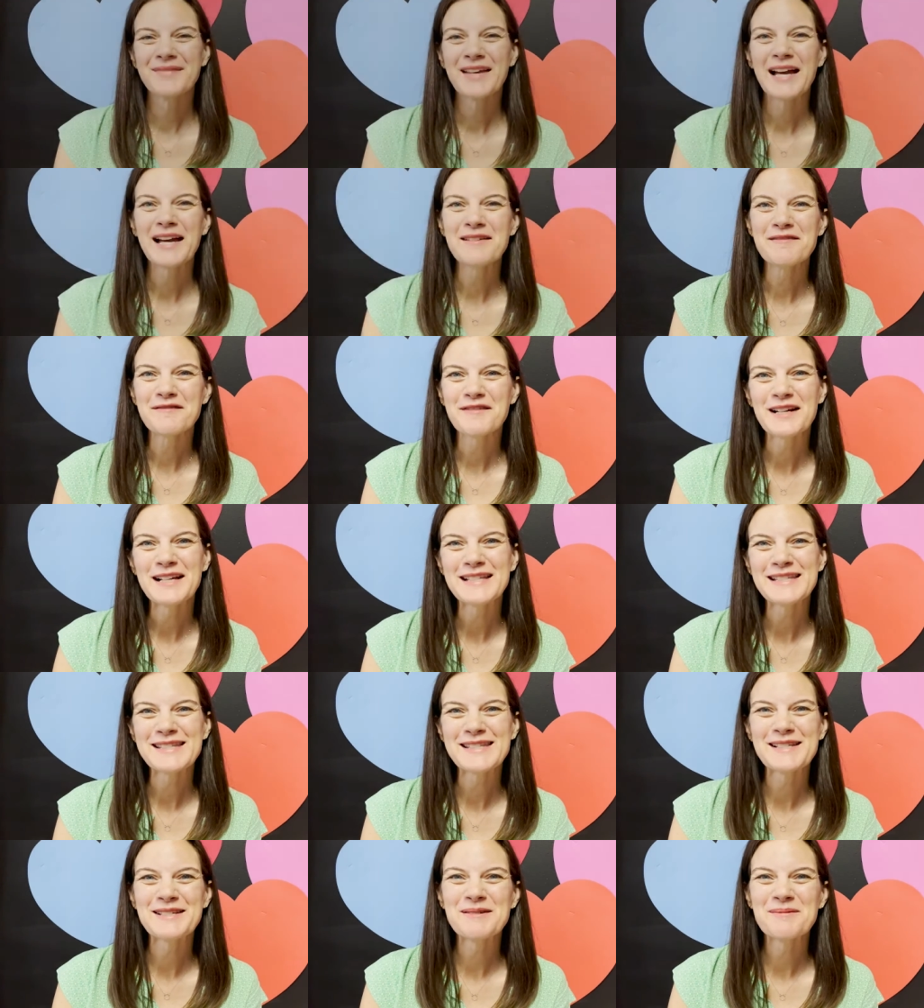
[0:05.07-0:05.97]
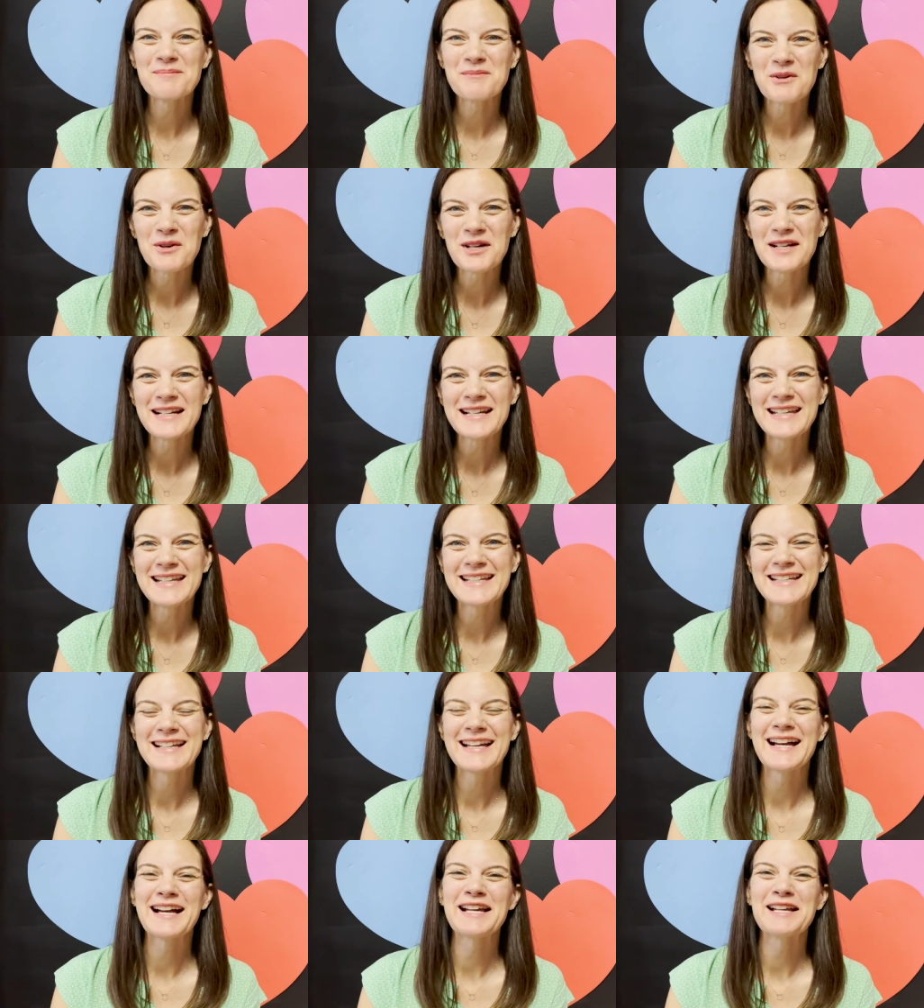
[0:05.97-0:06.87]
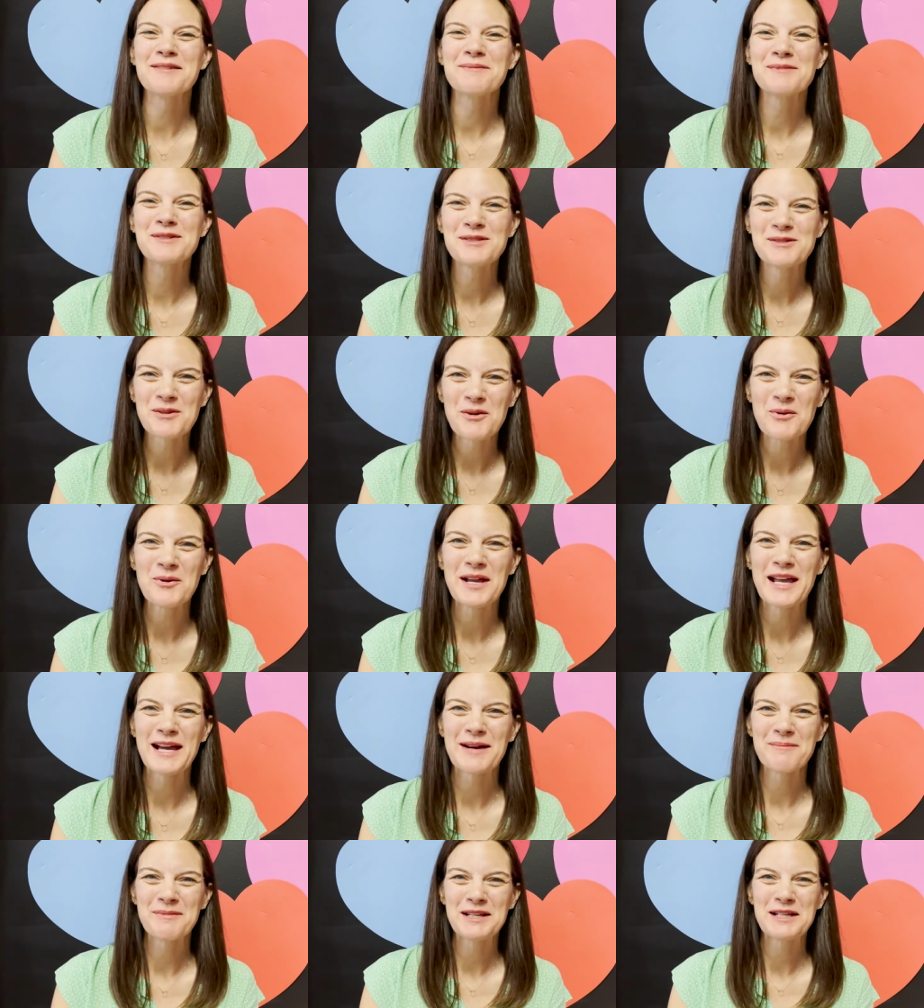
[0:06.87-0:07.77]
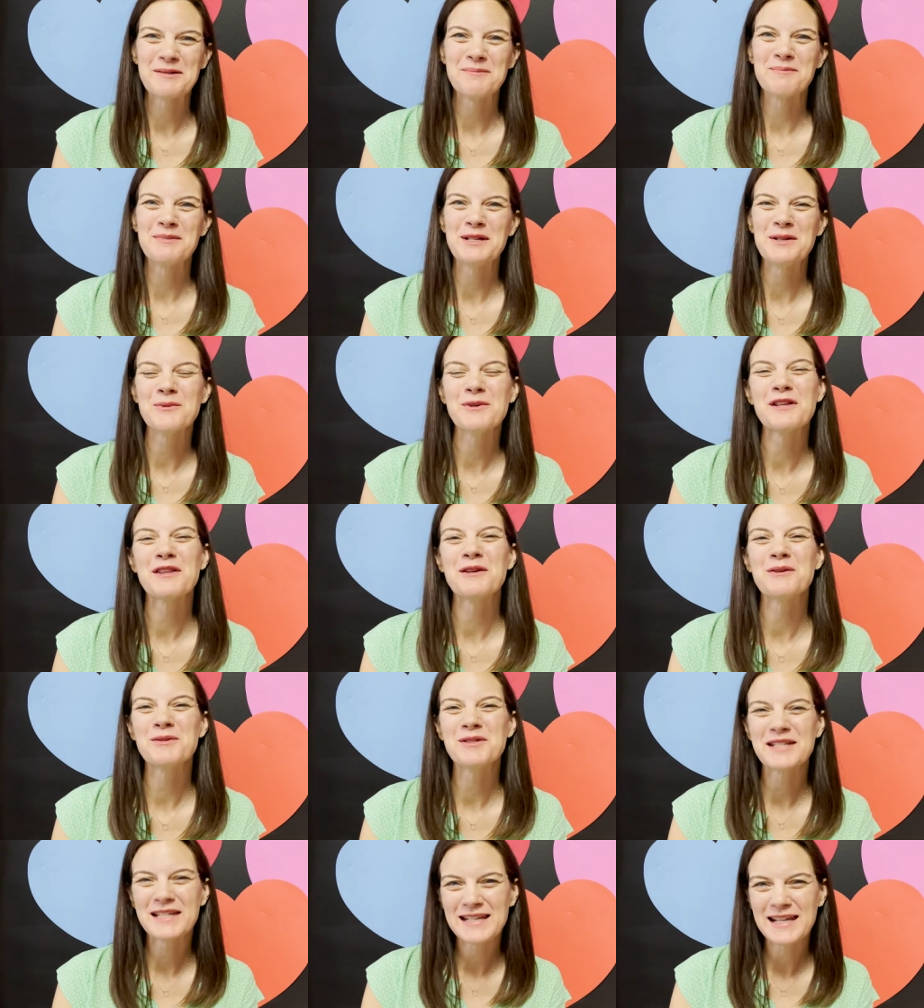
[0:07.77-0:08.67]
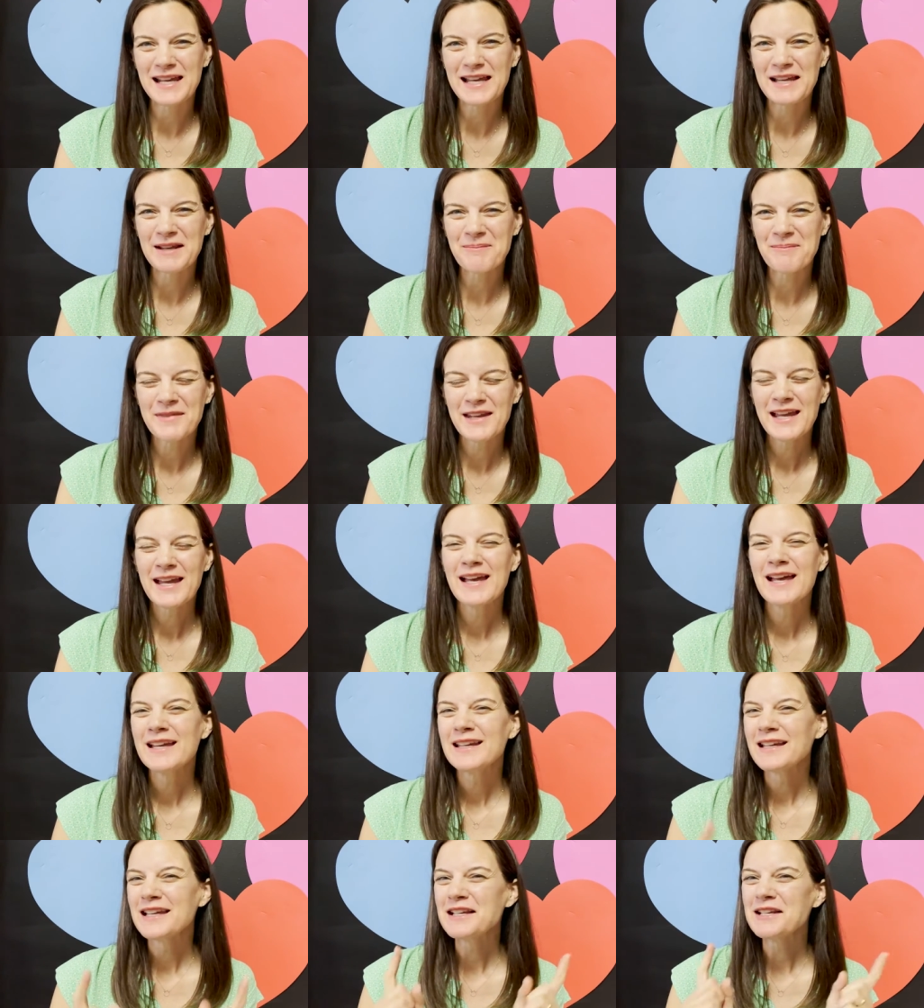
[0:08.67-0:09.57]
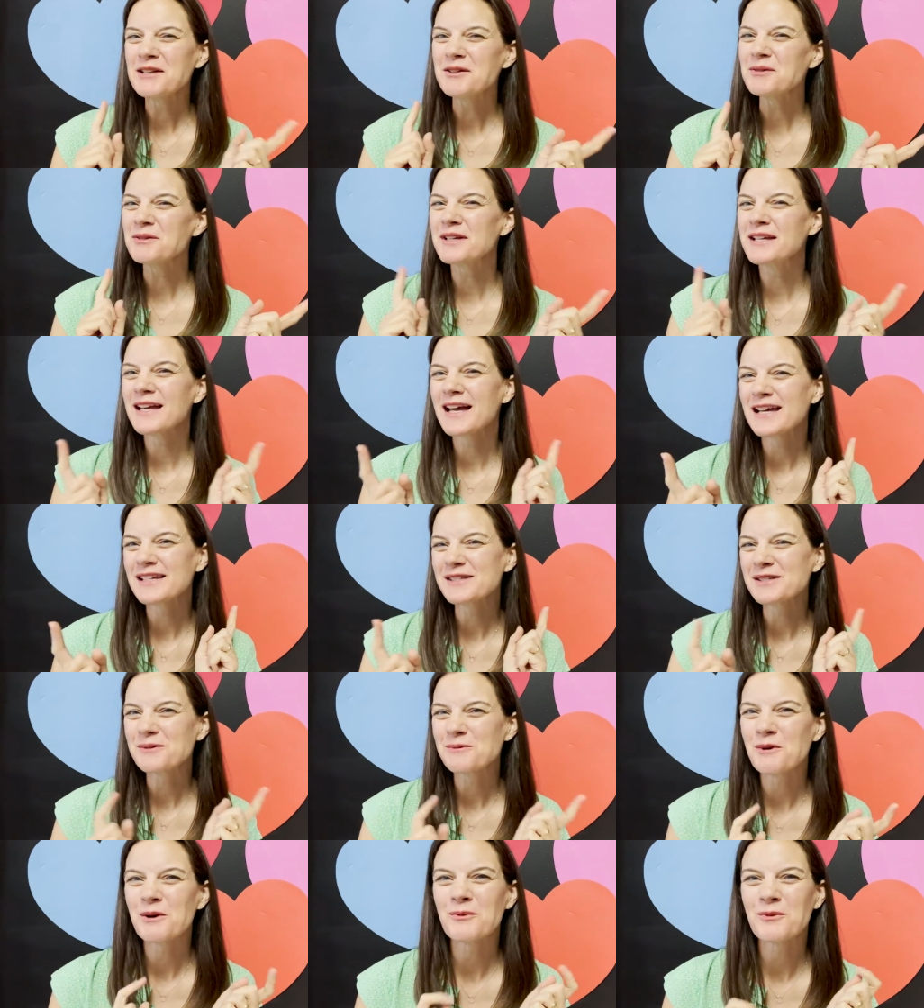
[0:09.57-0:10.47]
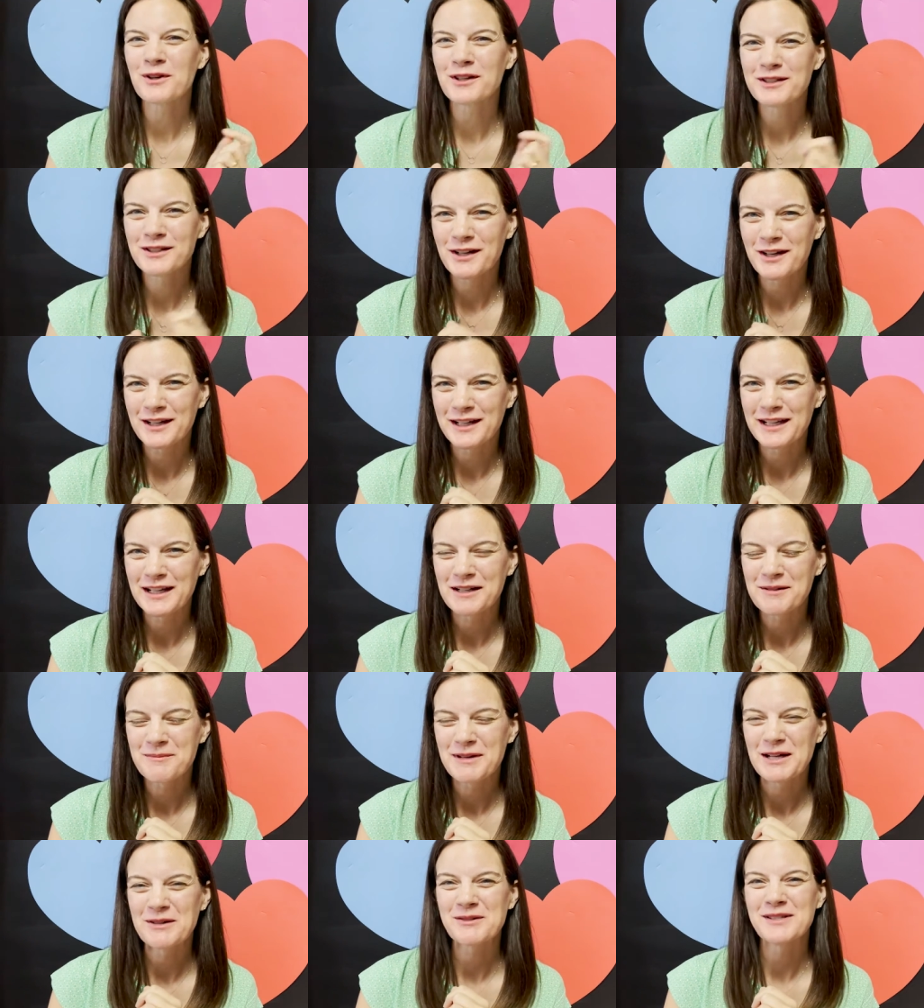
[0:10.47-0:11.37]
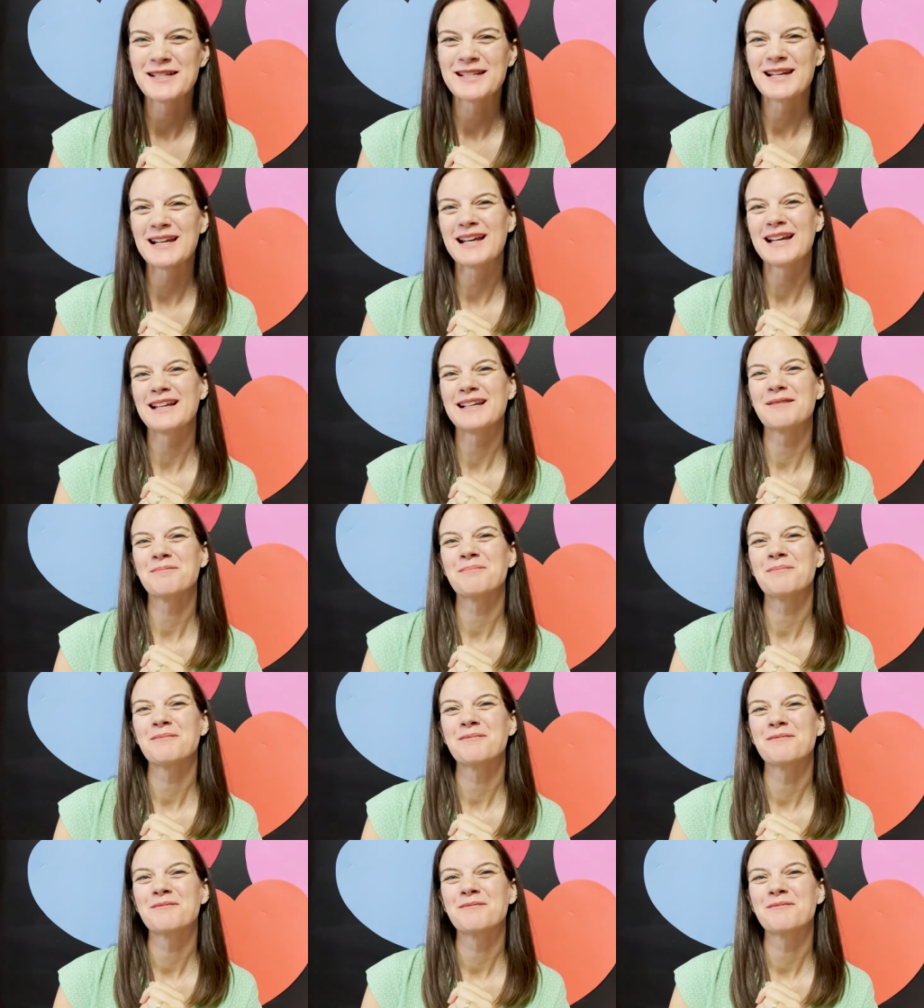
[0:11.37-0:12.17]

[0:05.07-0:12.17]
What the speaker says: Hi friends, good morning. I am so happy to be with you today. Can you guess what we're talking about today?